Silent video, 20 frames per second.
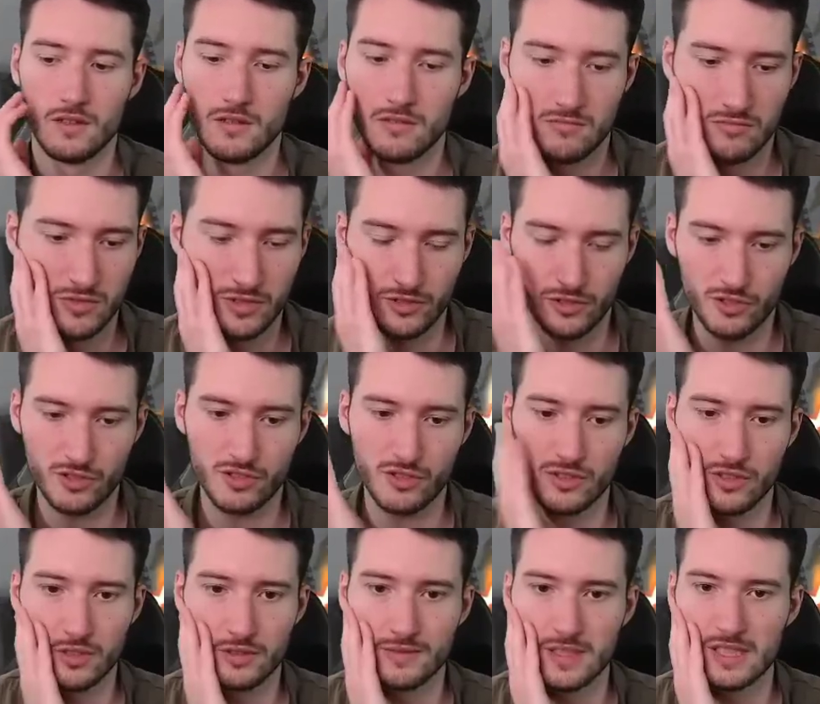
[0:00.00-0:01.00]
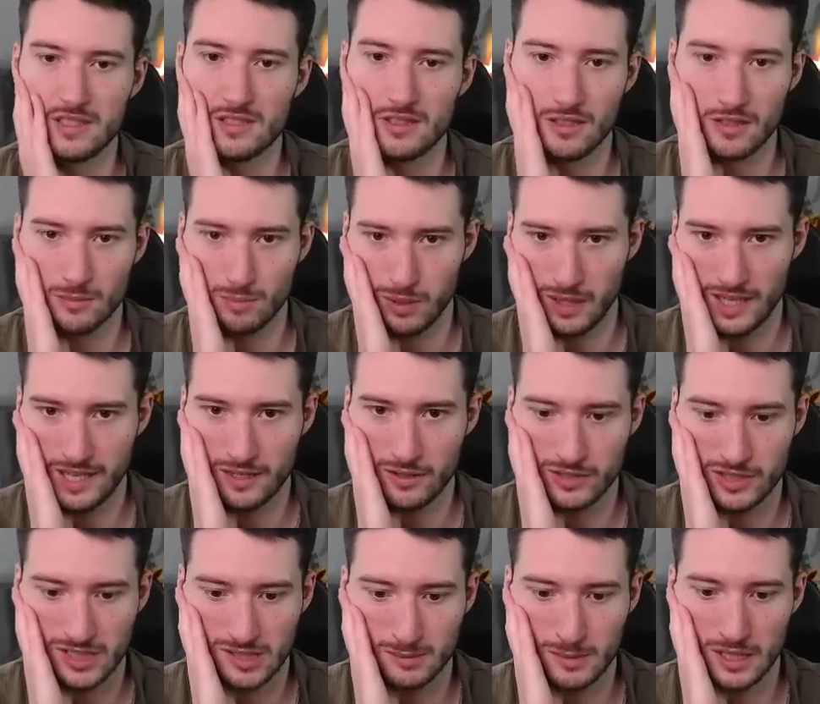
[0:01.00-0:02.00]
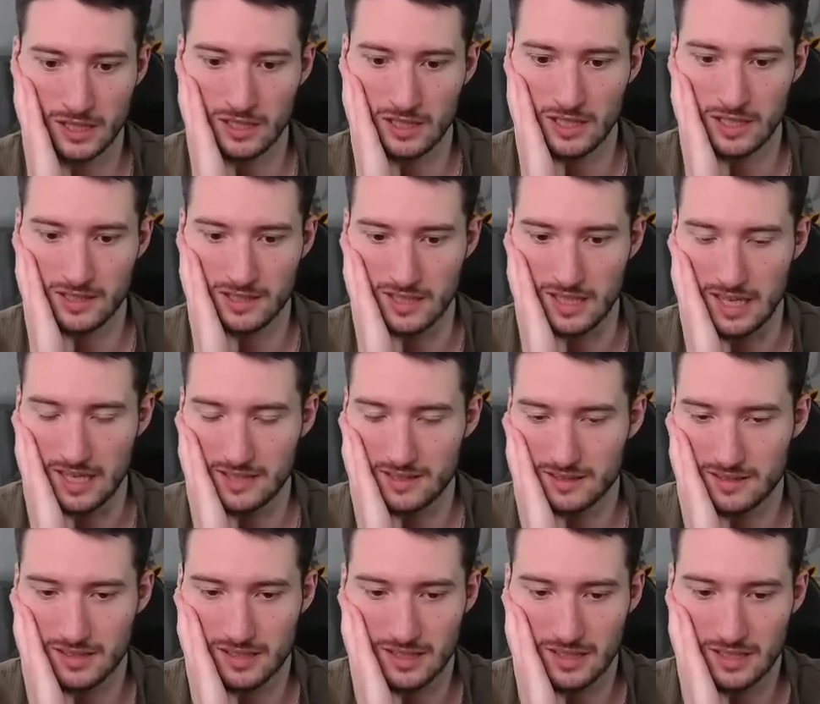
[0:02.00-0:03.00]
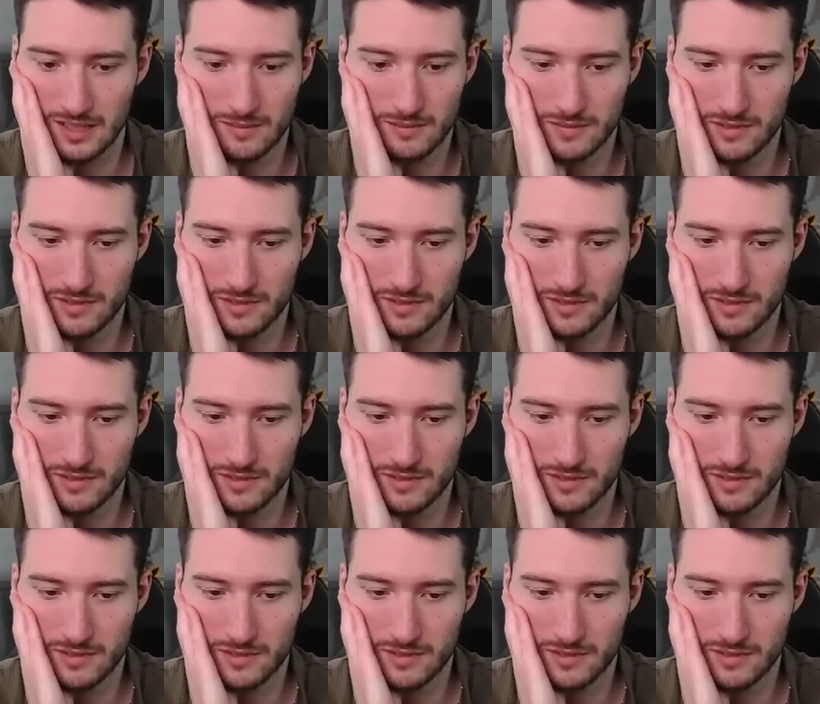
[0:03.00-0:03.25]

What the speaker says: This is gonna play out similarly as last time.